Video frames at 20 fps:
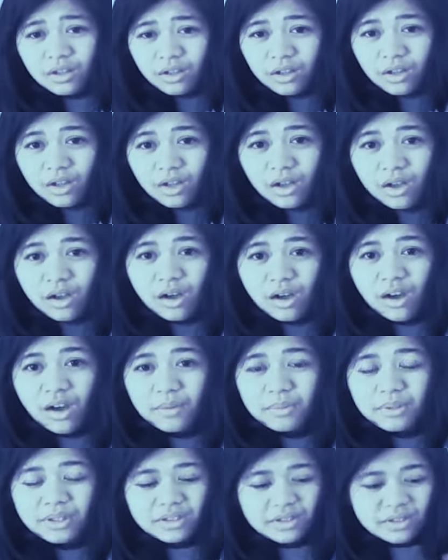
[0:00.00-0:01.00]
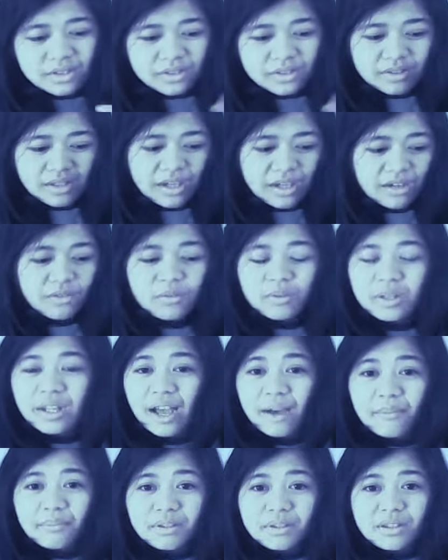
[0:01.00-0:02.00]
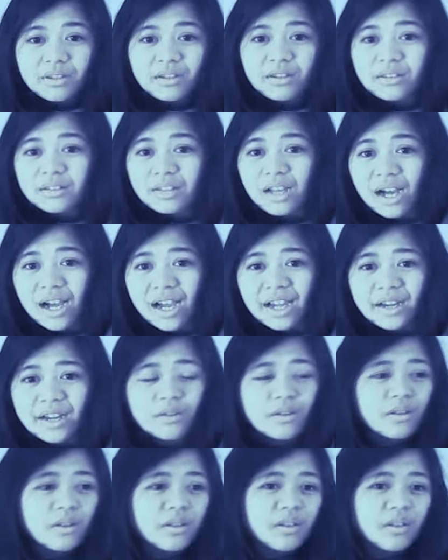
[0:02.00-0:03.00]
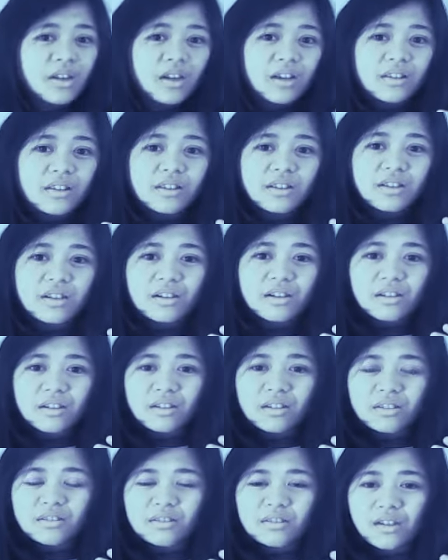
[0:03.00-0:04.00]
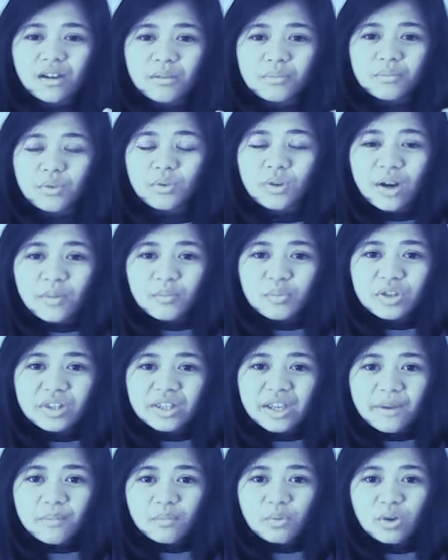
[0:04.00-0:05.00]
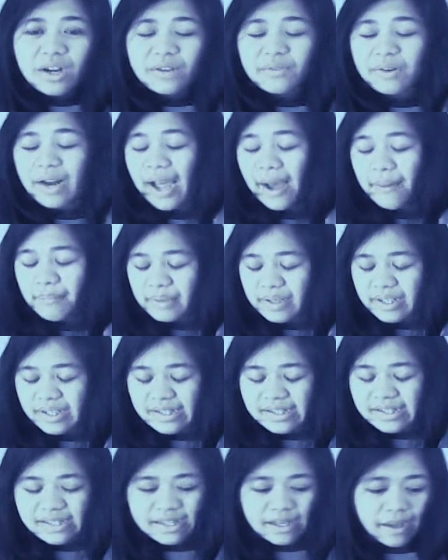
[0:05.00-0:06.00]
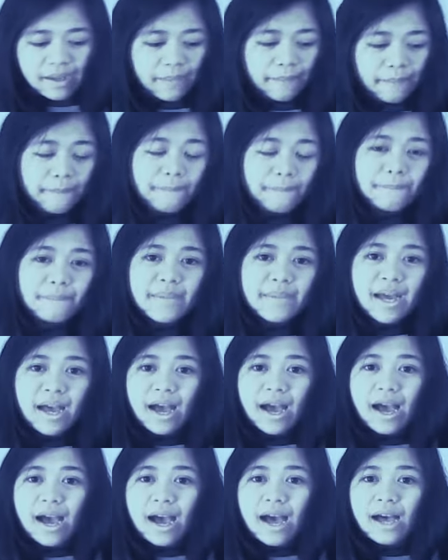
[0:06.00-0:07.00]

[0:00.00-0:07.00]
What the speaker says: because I don't know what happened, the girl died or the girl broke up with them, whatever happens. Totally